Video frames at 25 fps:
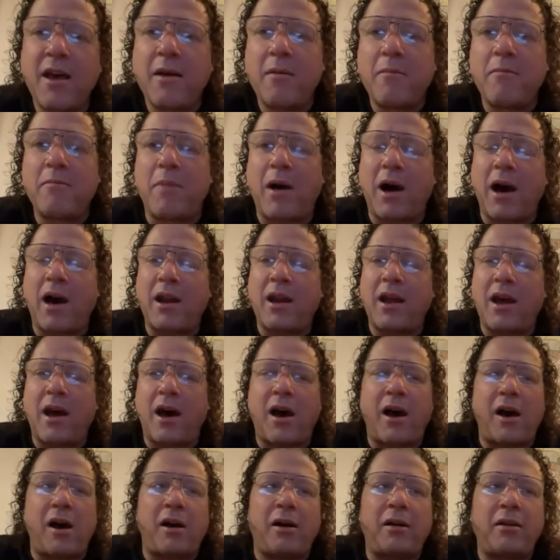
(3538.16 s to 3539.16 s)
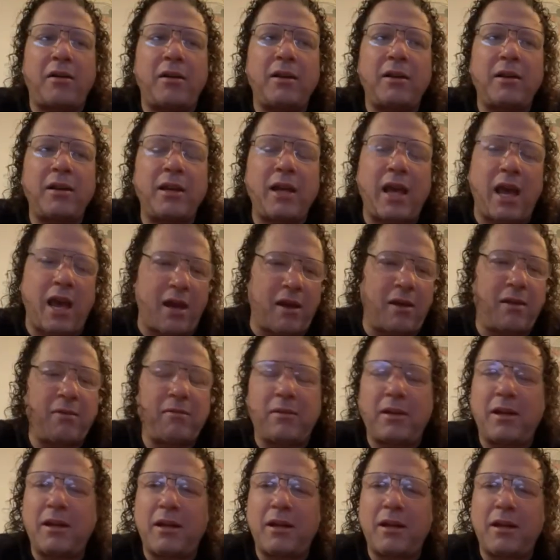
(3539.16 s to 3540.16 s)
But yeah,
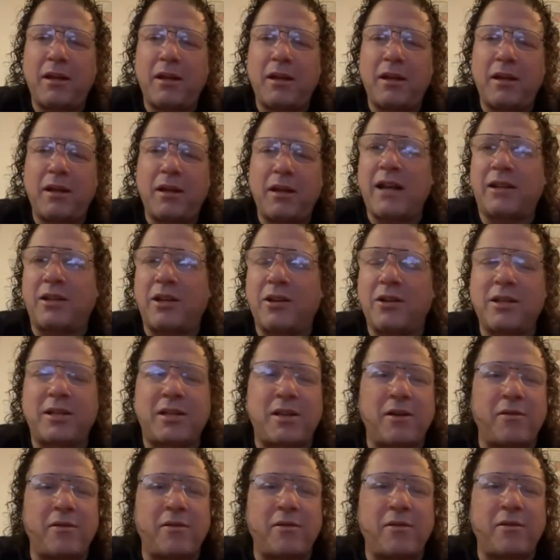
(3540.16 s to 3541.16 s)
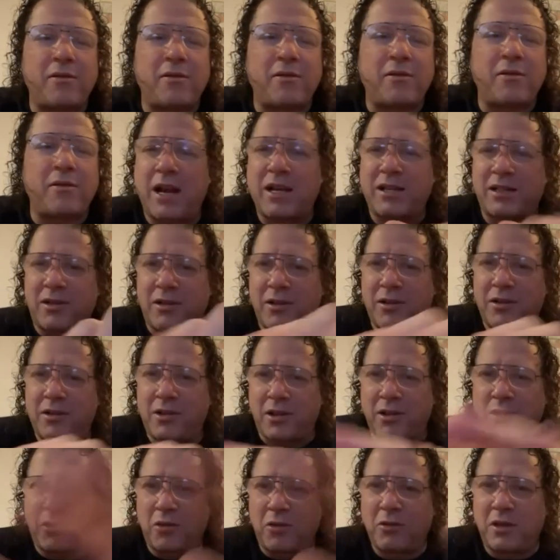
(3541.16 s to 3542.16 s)
actors and
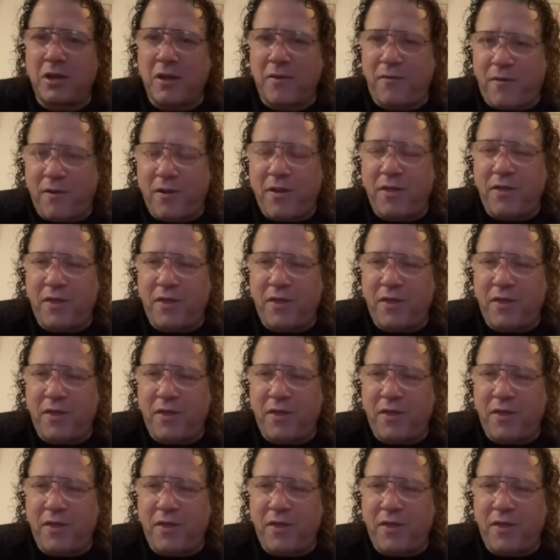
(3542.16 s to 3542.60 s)
wrestlers are two different